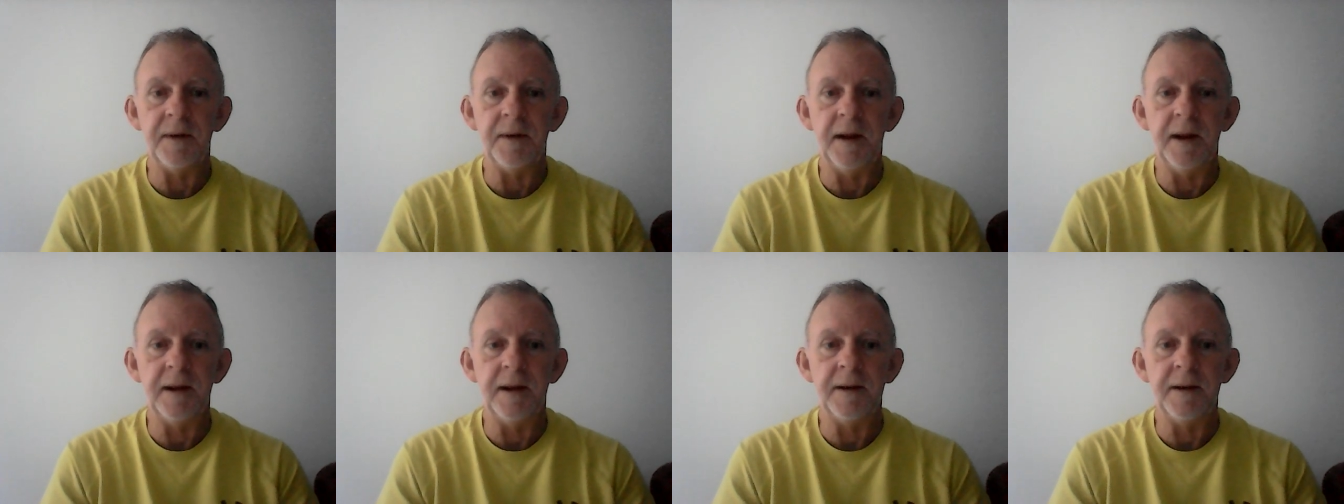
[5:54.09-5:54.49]

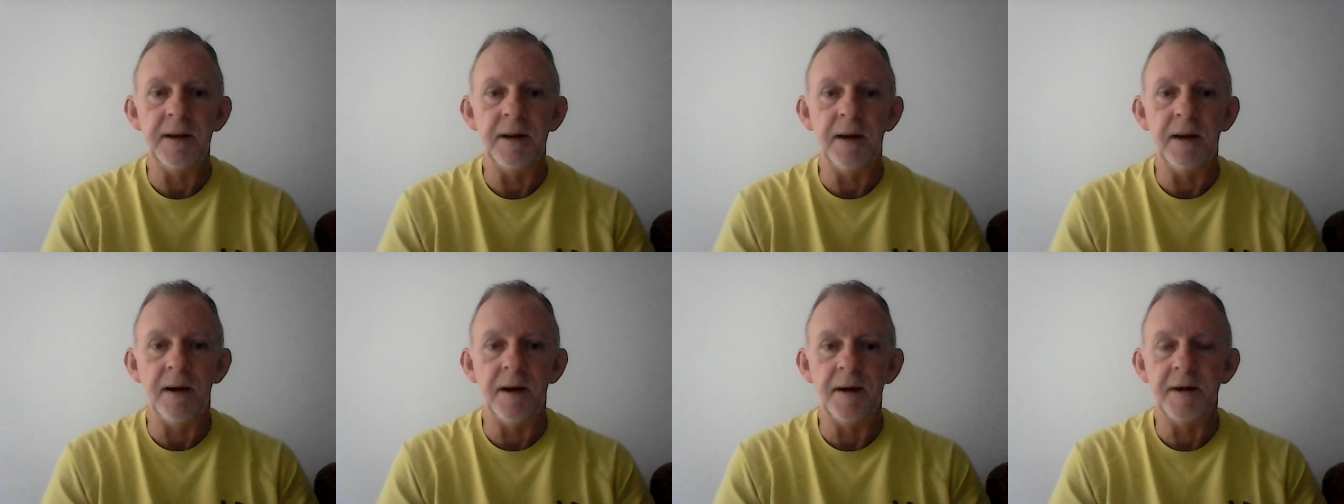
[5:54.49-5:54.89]
And
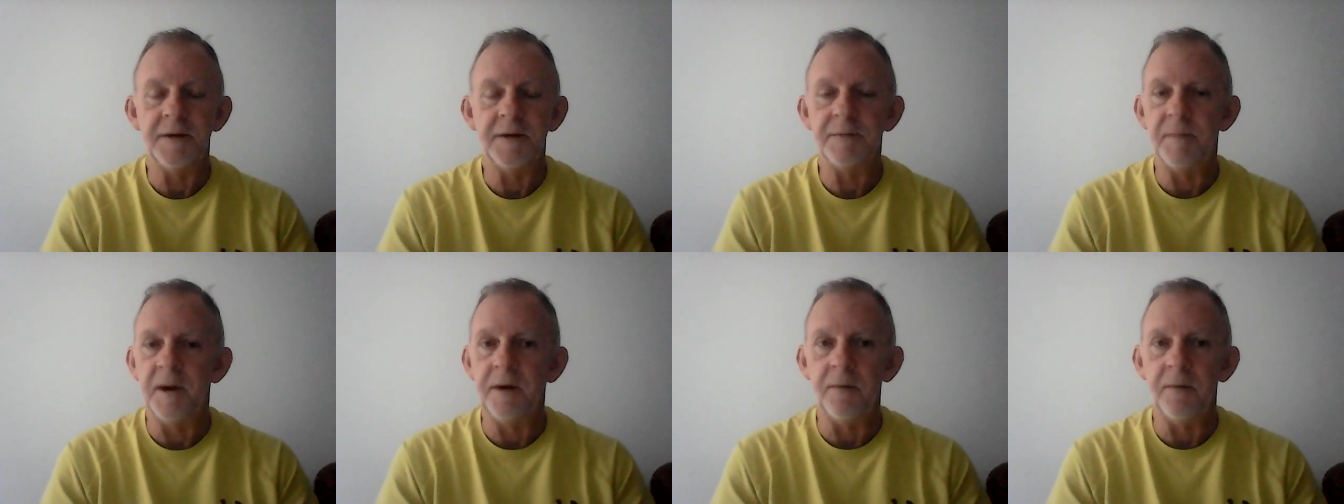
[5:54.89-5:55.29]
uh,
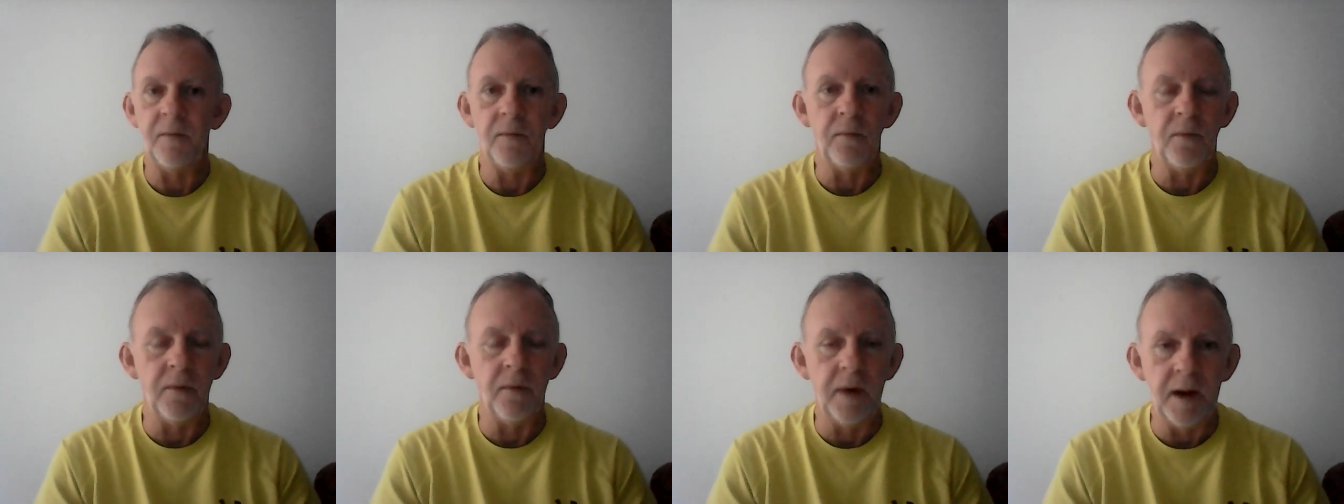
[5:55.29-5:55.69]
he's
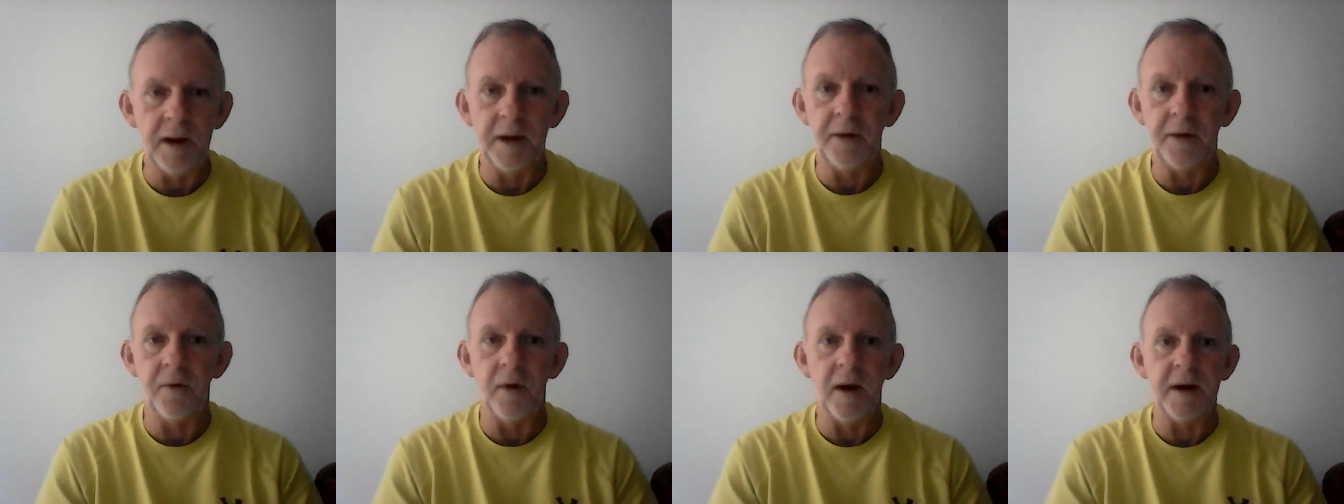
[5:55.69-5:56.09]
been
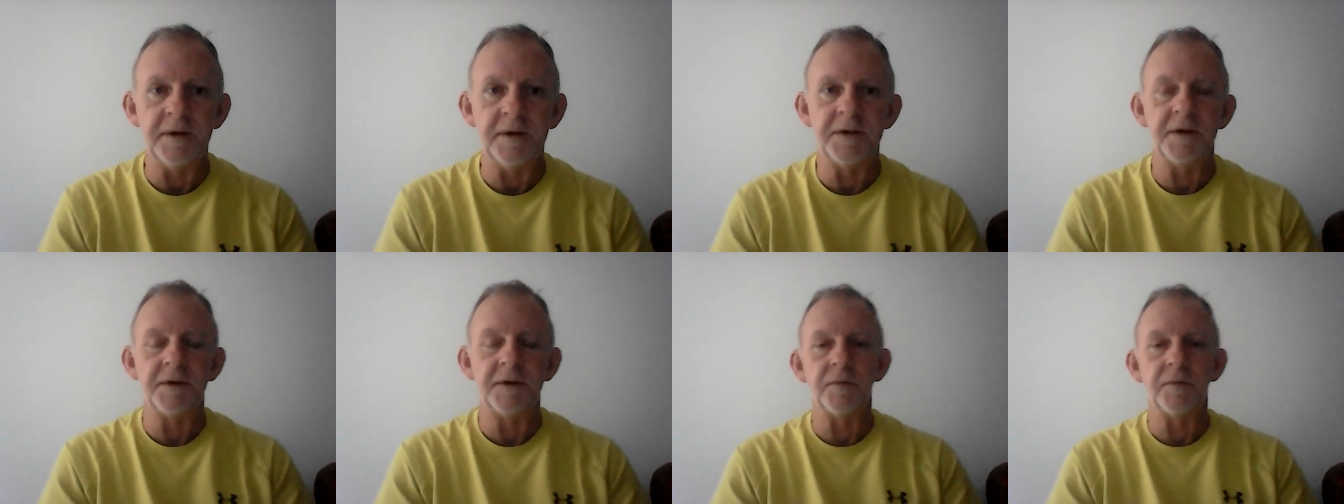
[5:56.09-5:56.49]
really
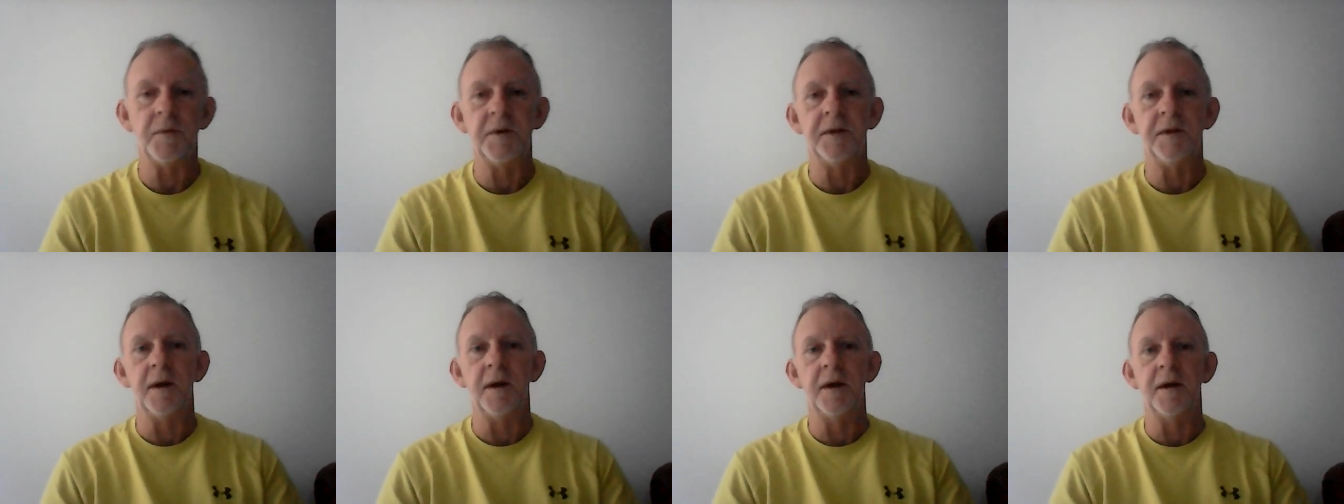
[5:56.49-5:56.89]
gracious
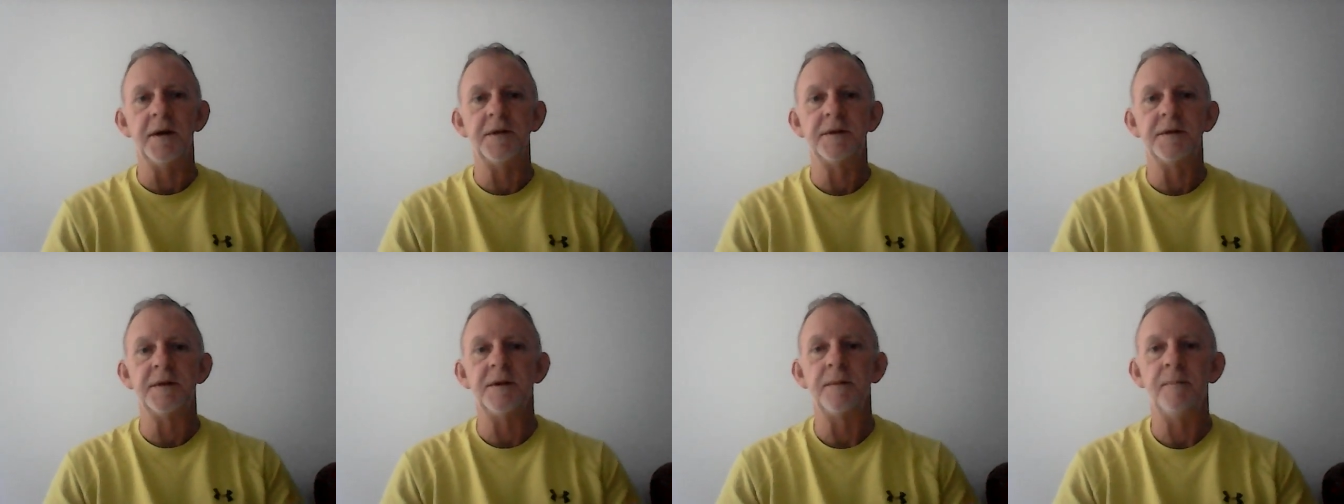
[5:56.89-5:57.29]
with
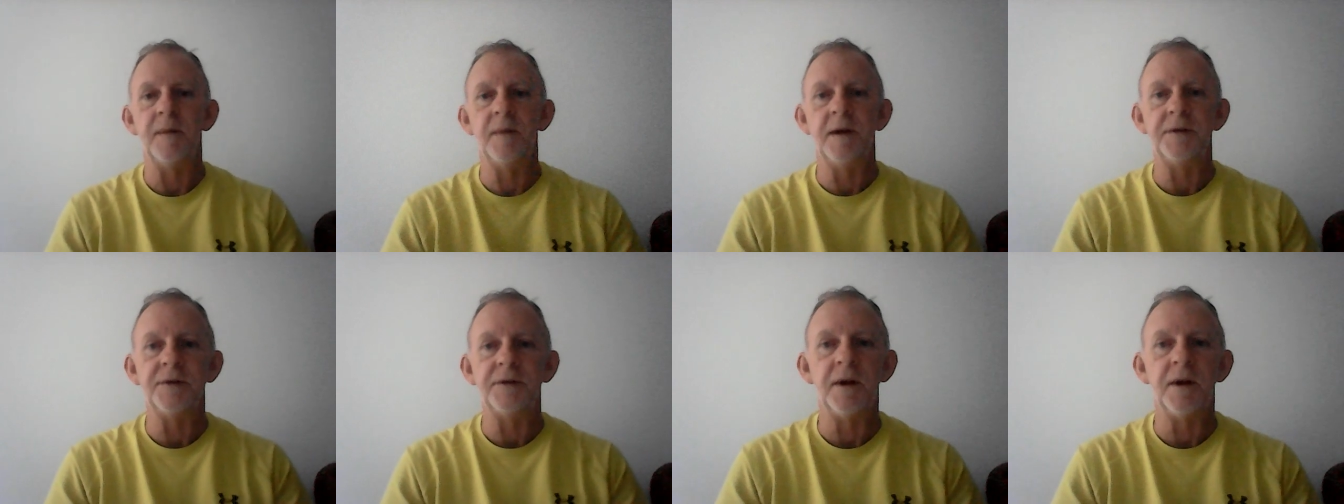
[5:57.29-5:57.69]
us.
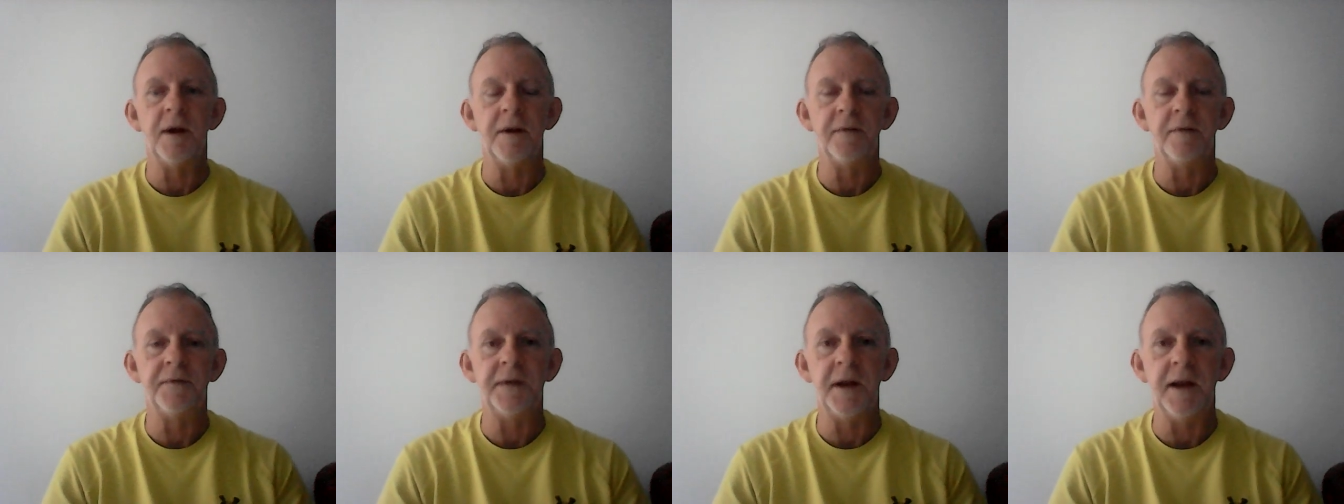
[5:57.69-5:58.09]
Much
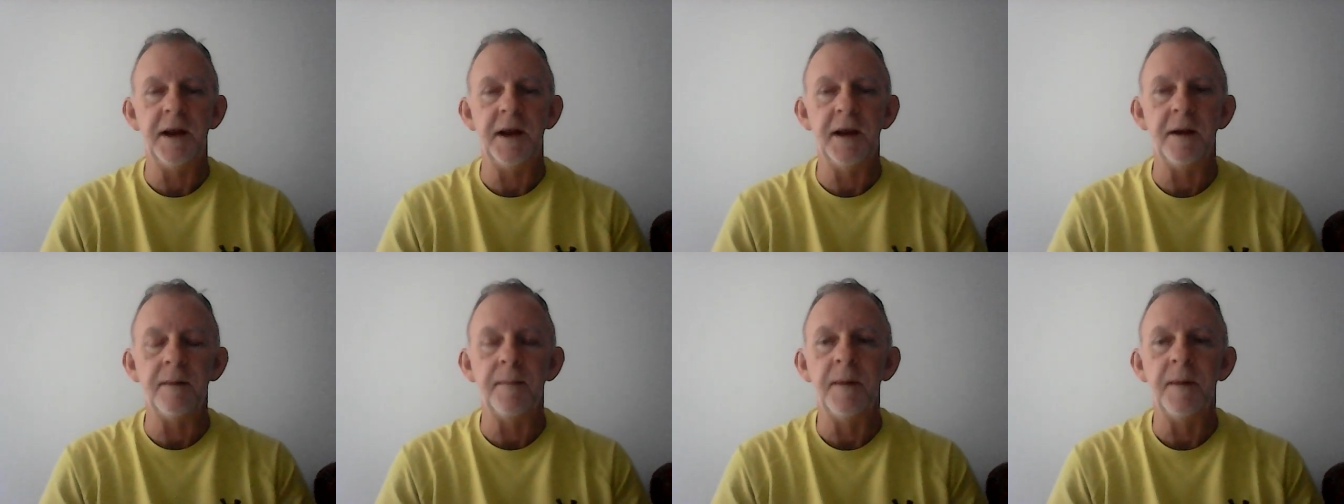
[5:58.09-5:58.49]
love to
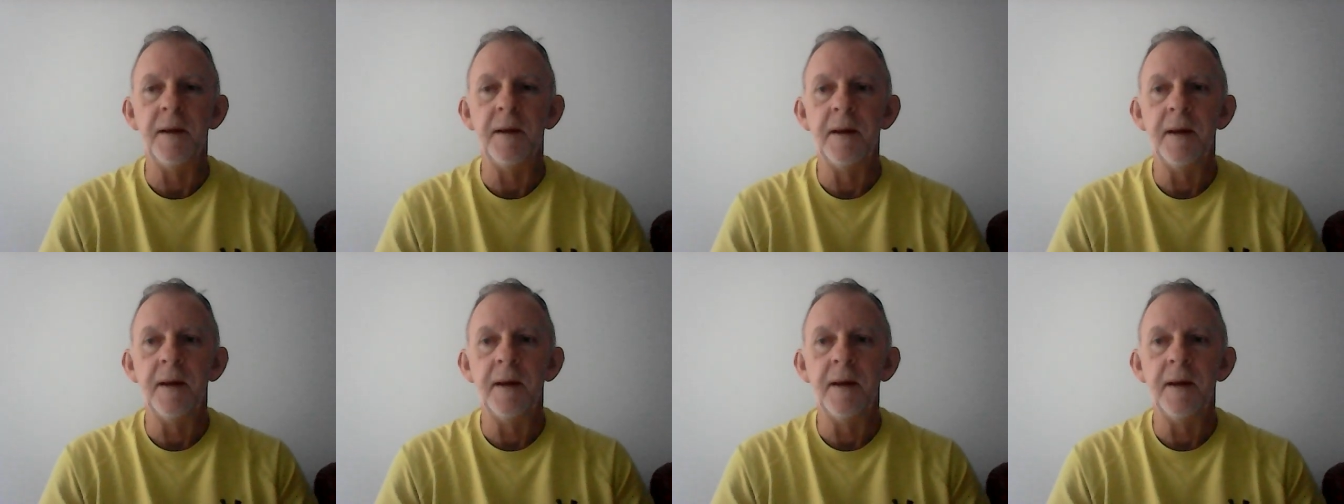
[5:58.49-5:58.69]
him.